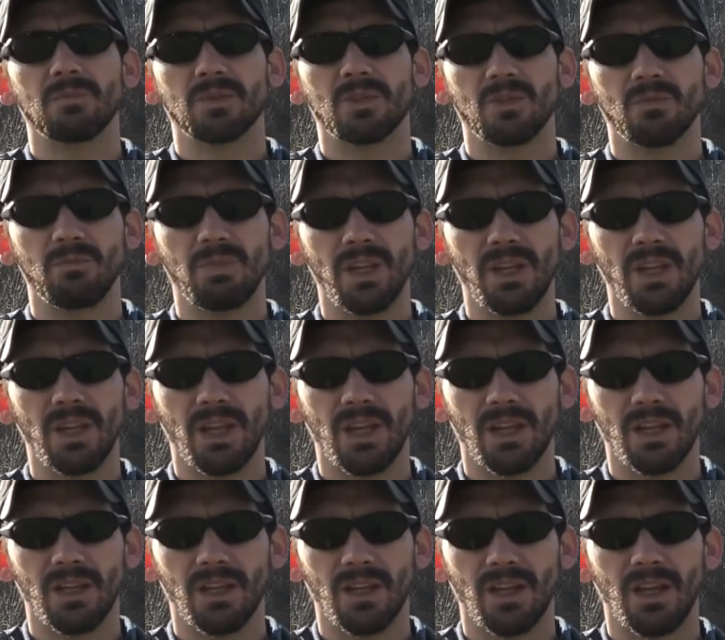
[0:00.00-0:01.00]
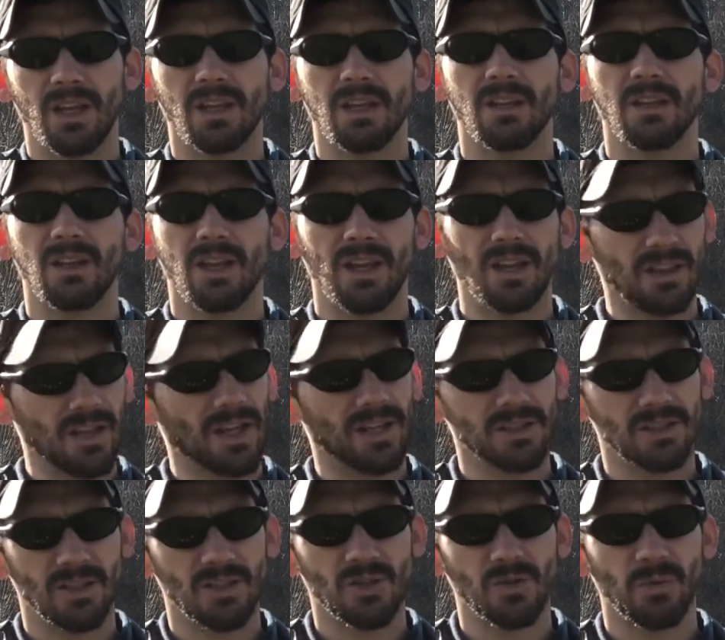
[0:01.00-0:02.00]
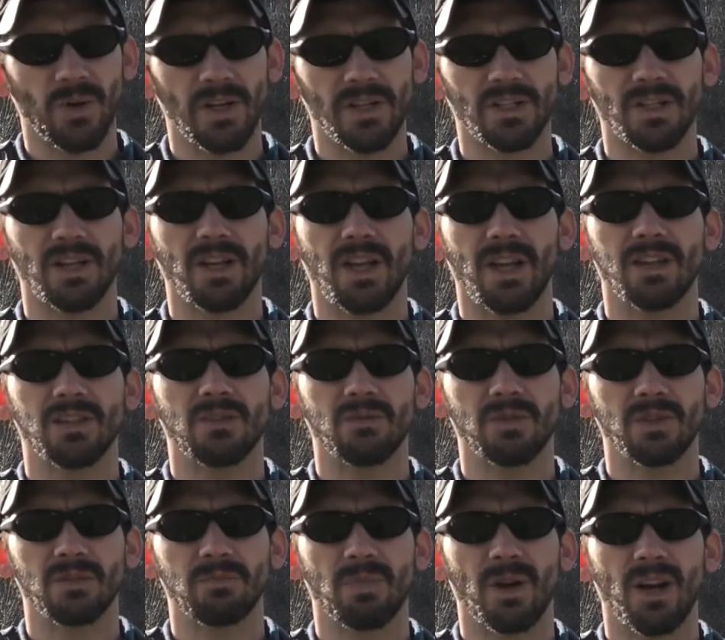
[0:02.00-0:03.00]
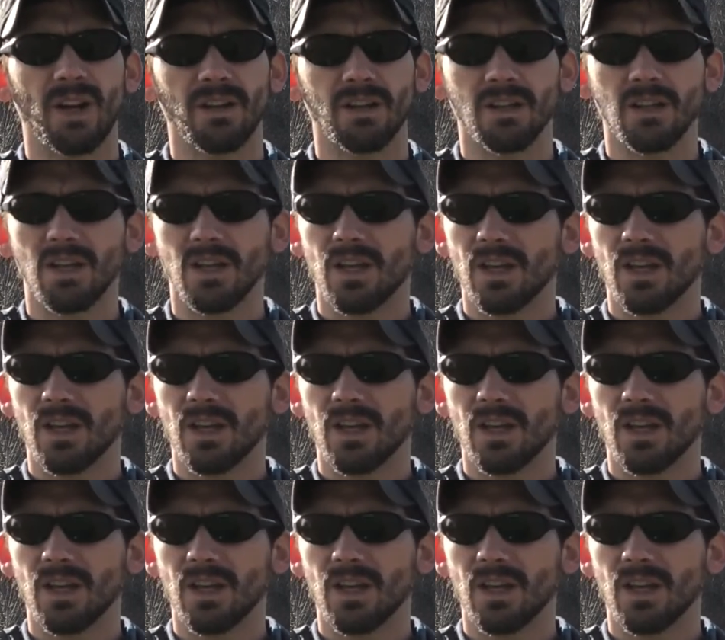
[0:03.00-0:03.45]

to be in that situation and to respond.